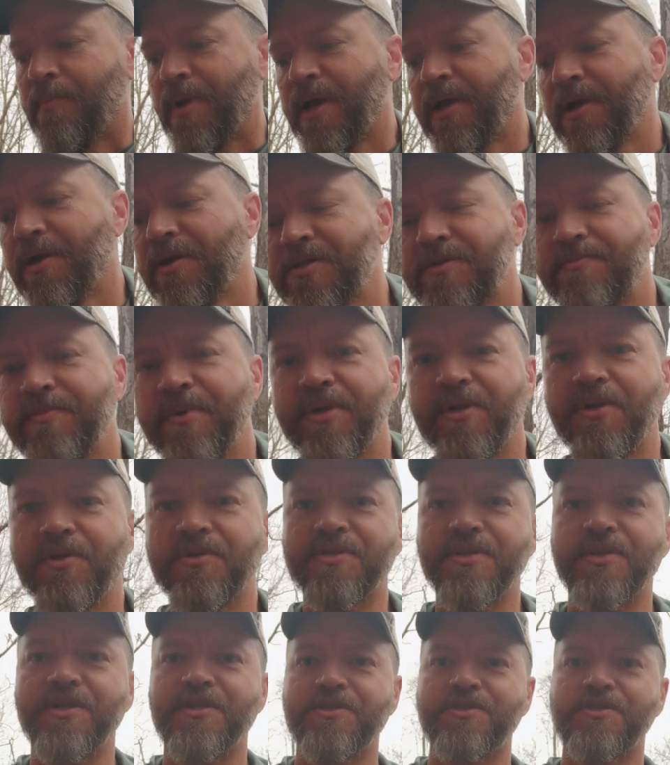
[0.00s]
man, I've been
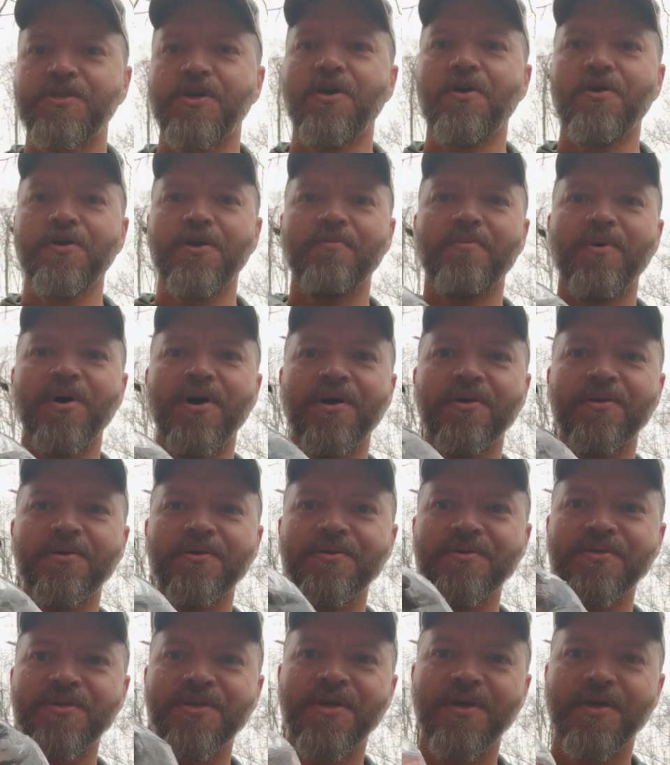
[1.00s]
using these Sawyer
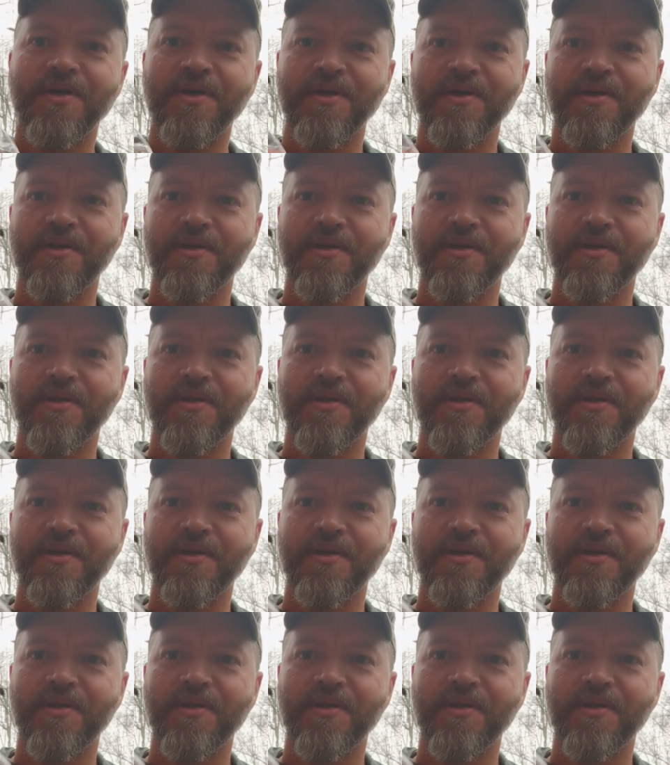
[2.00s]
bottles.